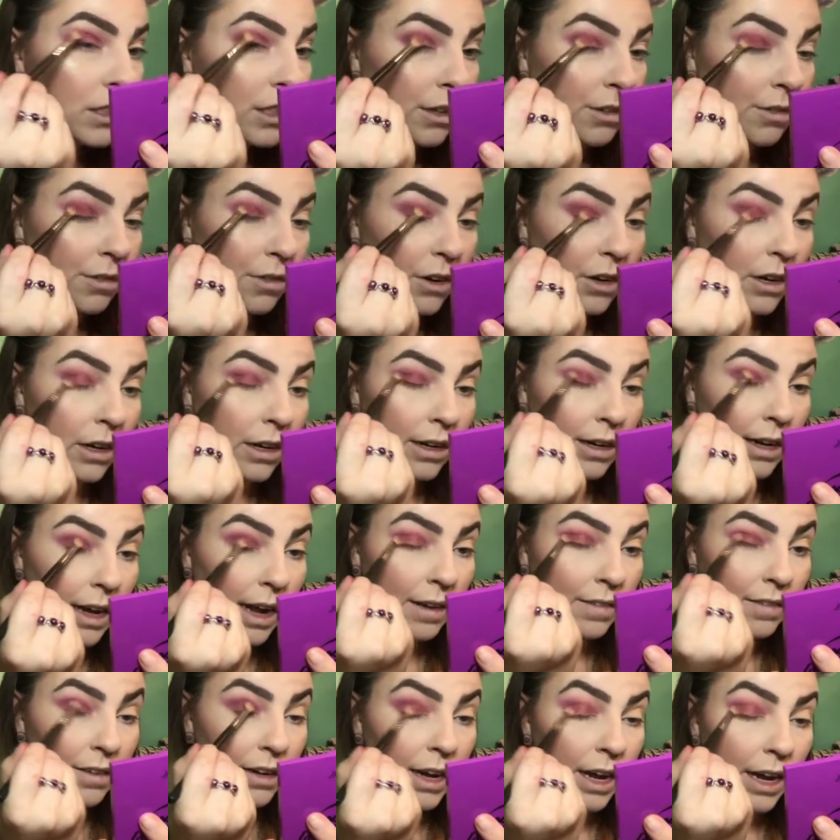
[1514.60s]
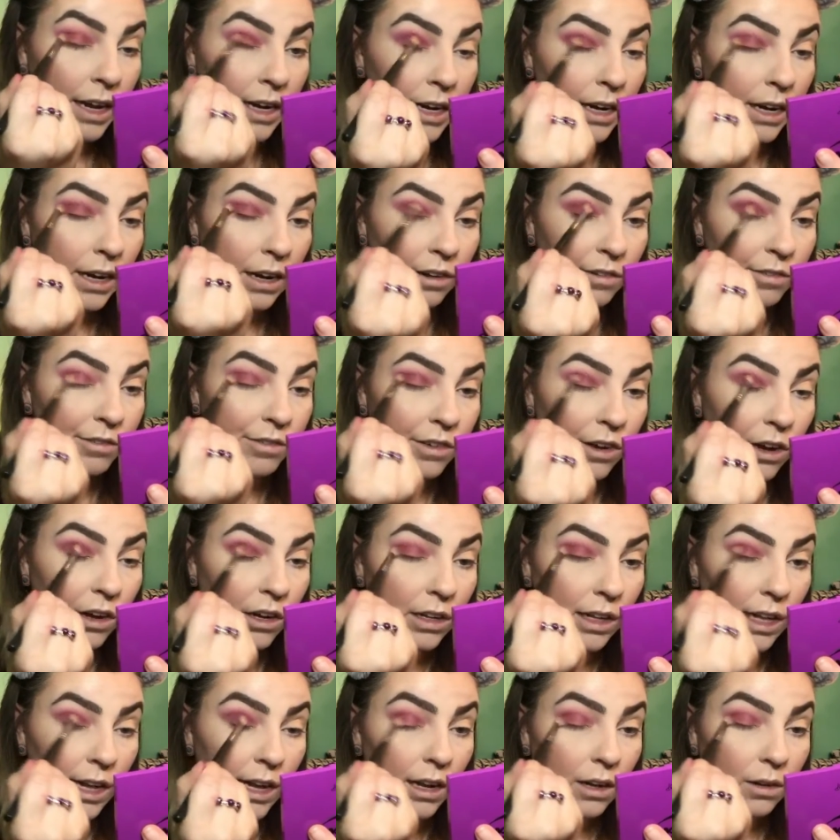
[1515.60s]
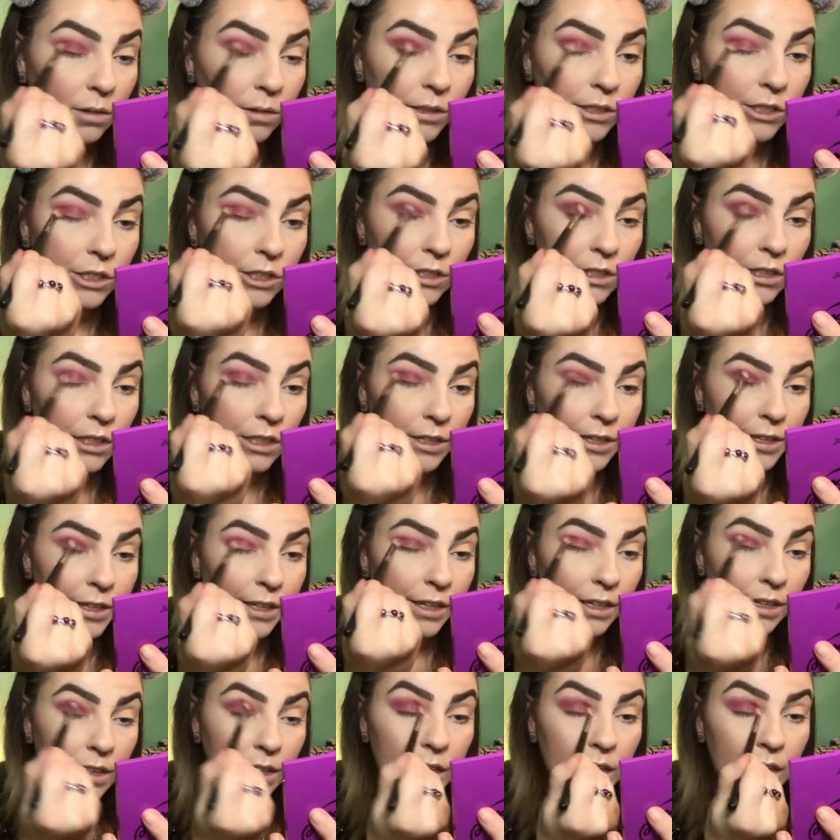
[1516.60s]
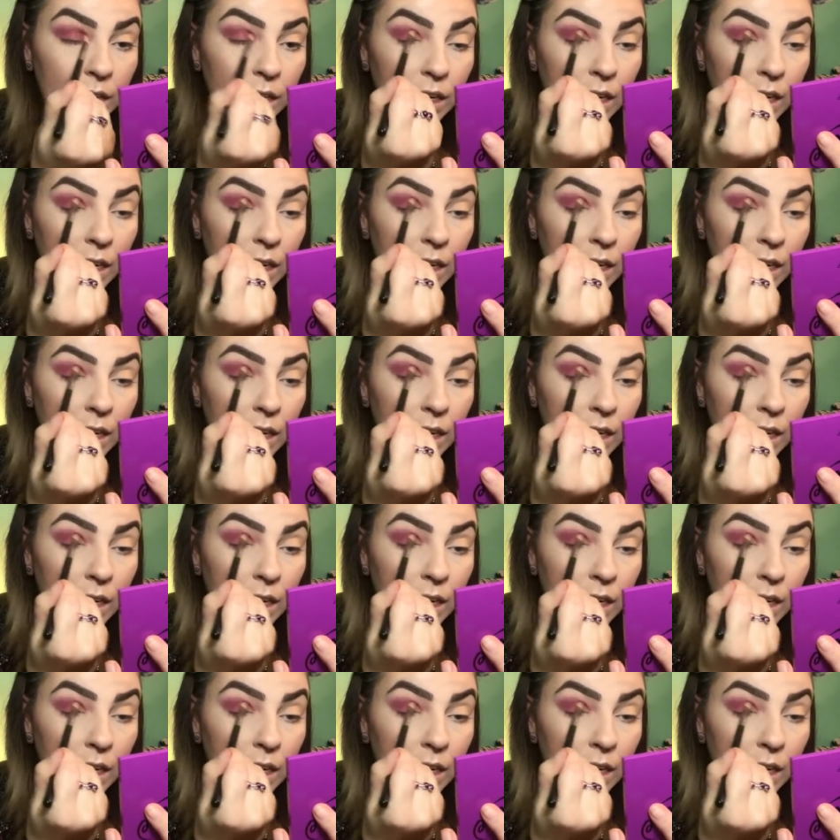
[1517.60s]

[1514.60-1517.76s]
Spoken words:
So far I haven't had any fallout, which is good.